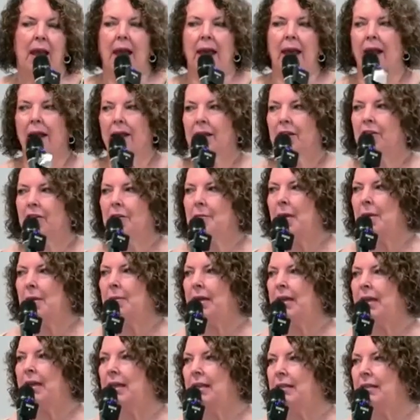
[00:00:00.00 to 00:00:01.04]
And I can
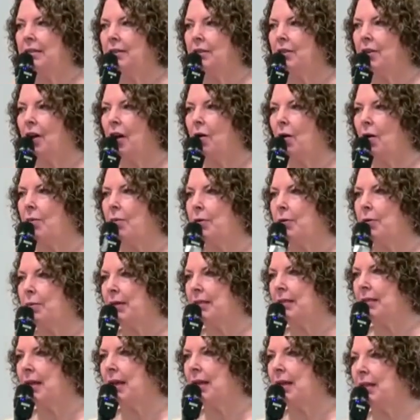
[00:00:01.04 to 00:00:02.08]
remember years ago, I would
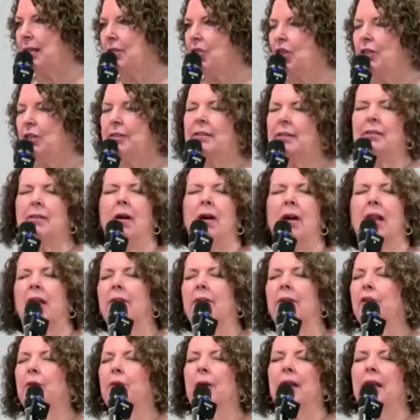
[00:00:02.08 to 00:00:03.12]
be saying to Jesus, oh, I
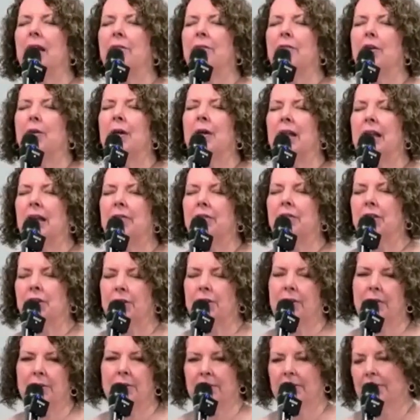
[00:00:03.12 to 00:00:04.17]
love you, I love you, I love
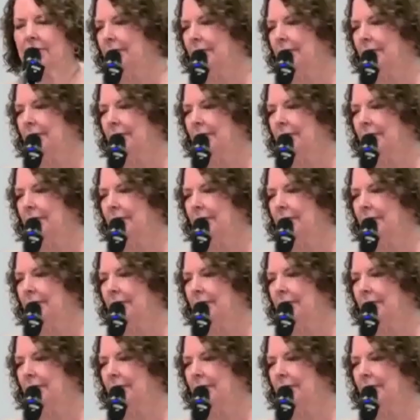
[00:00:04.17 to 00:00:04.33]
you.